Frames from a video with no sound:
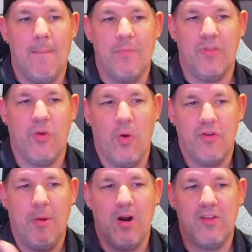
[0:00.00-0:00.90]
So if your
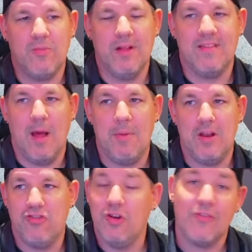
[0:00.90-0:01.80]
party splits up into
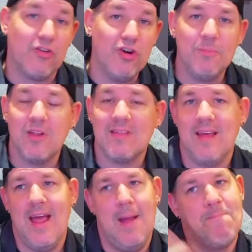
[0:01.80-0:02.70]
2 different groups, let's
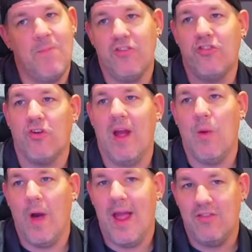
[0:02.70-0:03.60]
say, this is a great
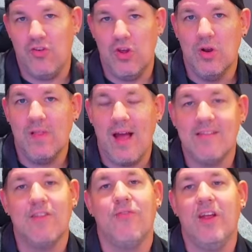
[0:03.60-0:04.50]
way to utilize
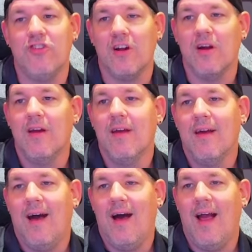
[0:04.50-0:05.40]
this feature
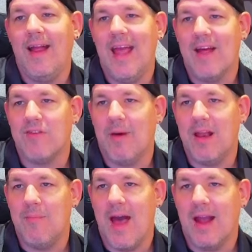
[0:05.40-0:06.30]
and get everybody
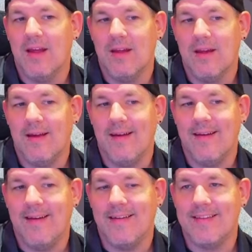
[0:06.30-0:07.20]
back
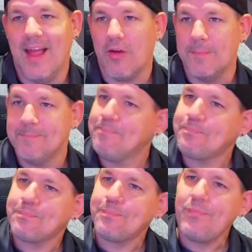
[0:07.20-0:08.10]
together.
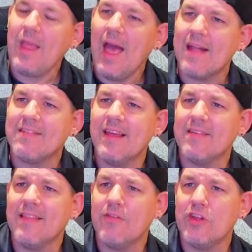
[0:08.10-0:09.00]
At 6th
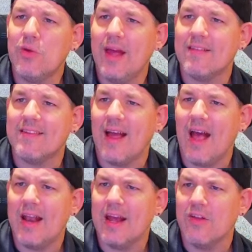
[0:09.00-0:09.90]
level, you get
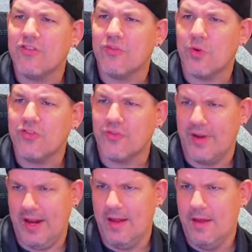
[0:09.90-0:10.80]
Psionic
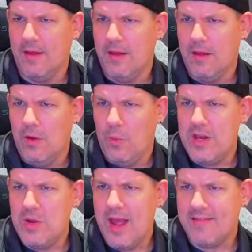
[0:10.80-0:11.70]
Sorcery. When
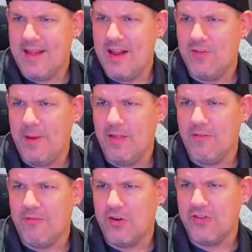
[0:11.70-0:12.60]
you cast any spell of
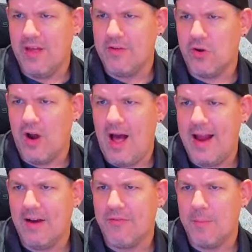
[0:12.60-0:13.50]
1st level or
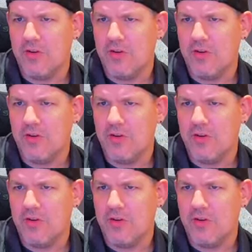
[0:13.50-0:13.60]
higher from your